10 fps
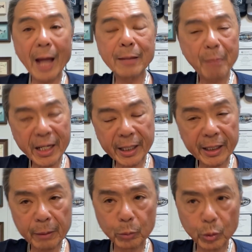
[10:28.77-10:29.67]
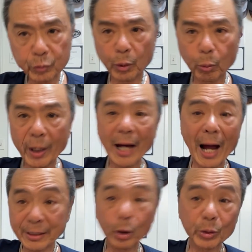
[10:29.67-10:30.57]
and making it move the way
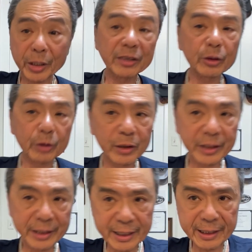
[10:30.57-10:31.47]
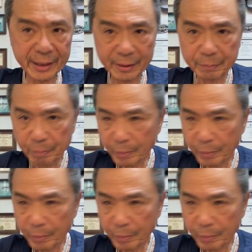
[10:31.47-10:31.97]
I know that they're going to eat it.